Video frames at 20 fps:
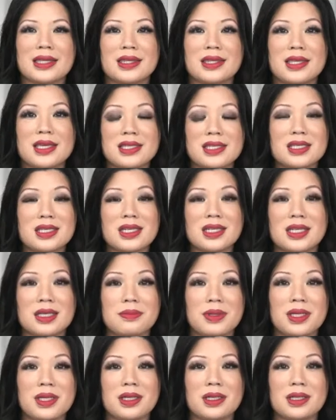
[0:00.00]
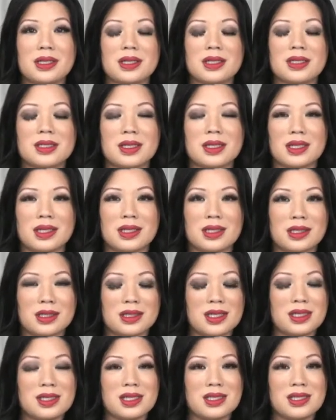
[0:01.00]
this is going to be because
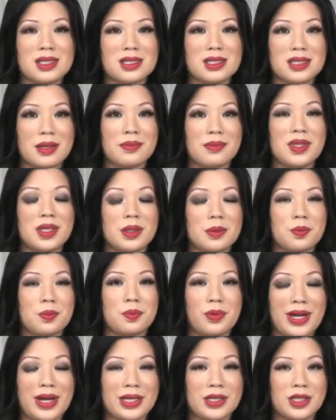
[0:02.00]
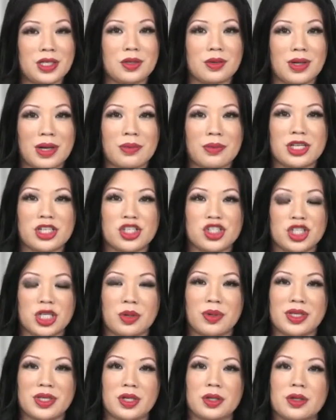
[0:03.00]
this isn't something brand new. I want to
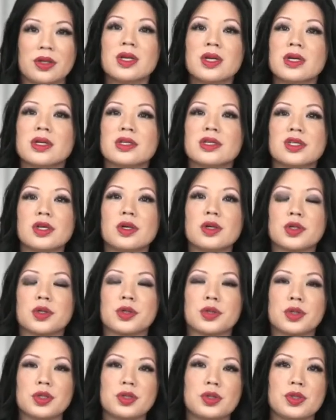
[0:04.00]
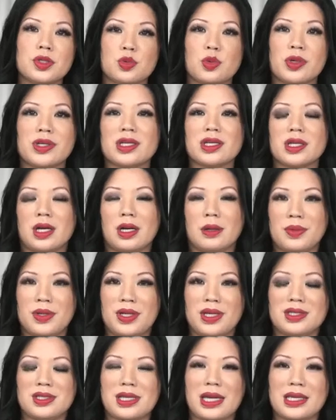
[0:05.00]
share with you. So Cruise, one of the
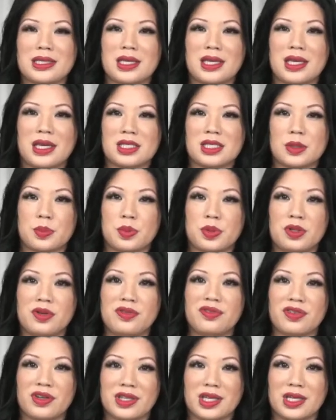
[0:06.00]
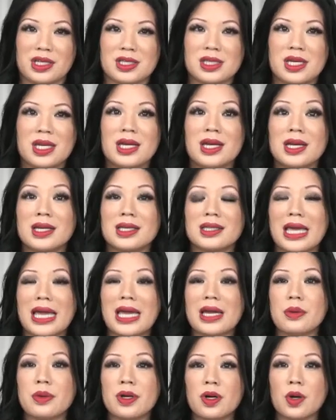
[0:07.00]
companies gets approved for this.
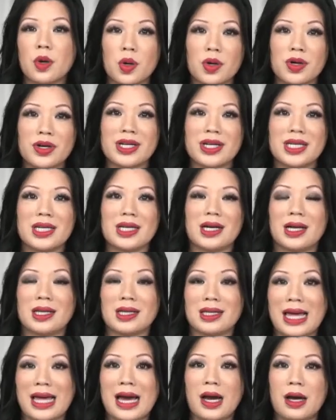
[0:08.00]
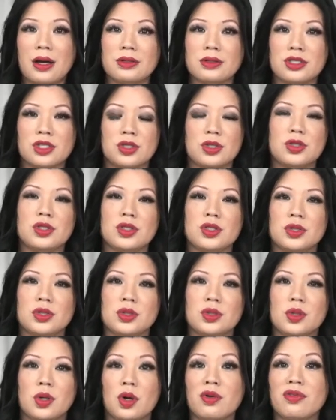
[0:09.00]
They were already allowed to
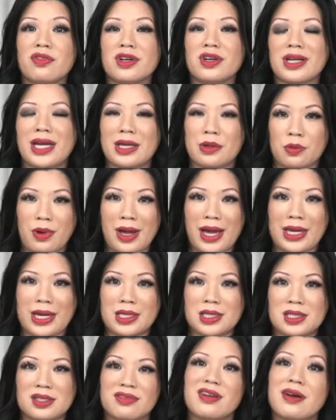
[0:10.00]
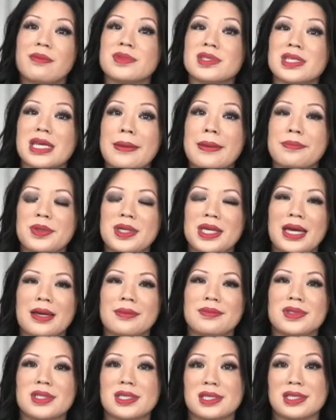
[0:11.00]
do overnight rides from 10
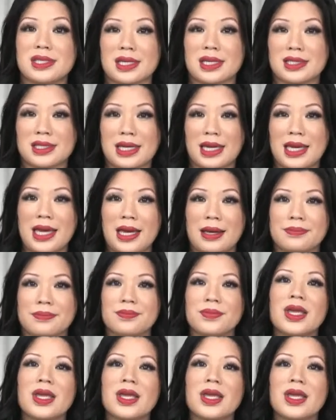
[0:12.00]
p.m. to 6 a.m.